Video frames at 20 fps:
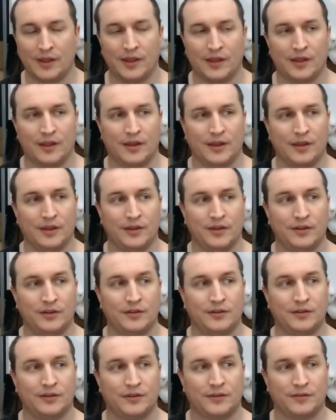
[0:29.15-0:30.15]

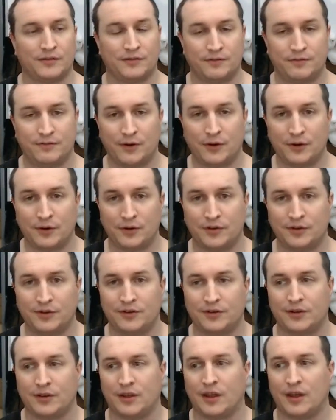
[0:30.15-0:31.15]
is first,
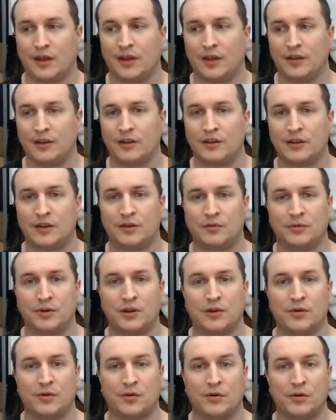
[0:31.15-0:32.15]
it can
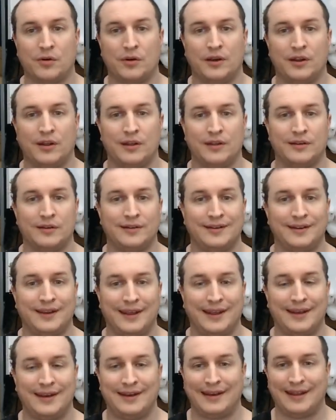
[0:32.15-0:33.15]
record in
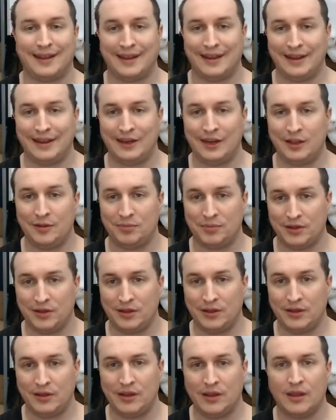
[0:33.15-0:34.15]

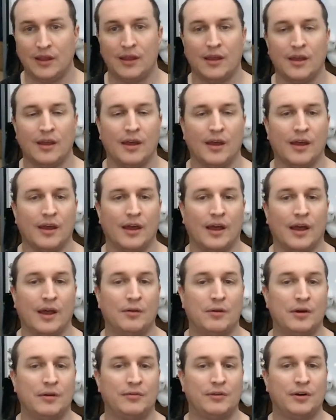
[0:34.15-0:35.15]
1080p.
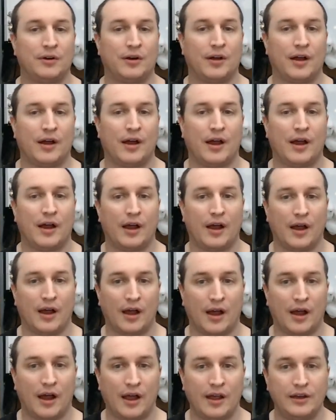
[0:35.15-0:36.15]
However,
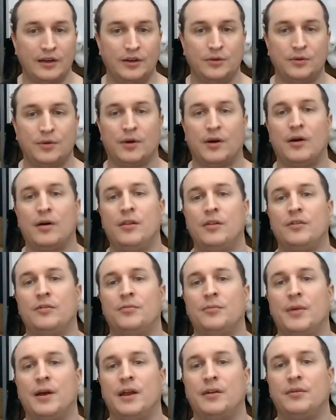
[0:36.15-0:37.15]
I do all of
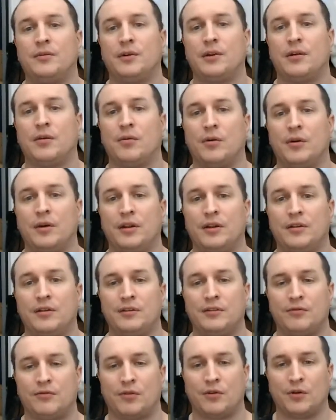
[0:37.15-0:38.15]
my
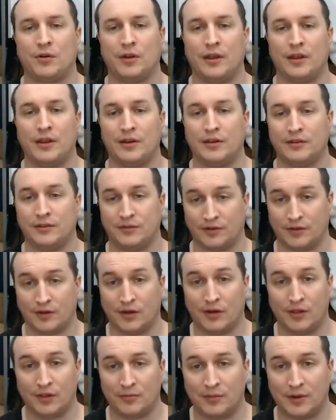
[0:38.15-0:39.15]
recordings and all
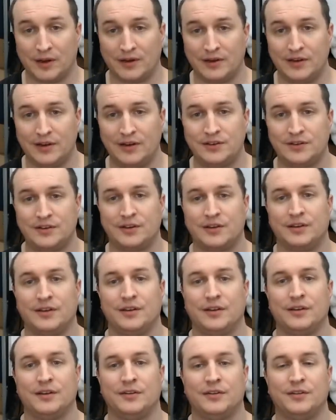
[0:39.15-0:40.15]
of my teaching
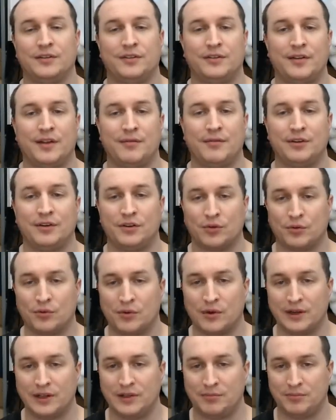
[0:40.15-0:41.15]
in
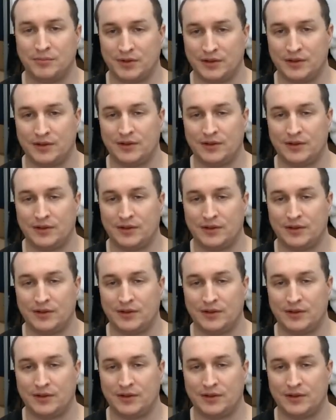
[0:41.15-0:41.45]
720p.